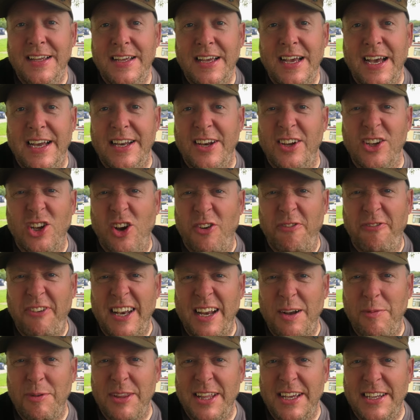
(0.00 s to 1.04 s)
And I got fed
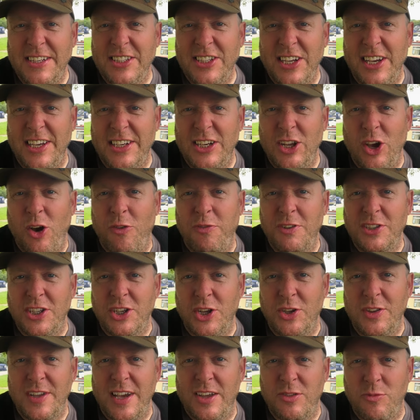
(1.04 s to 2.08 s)
up with it and turned it off because I
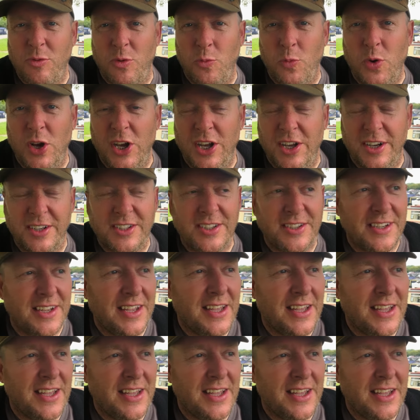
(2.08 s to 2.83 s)
knew the other one worked.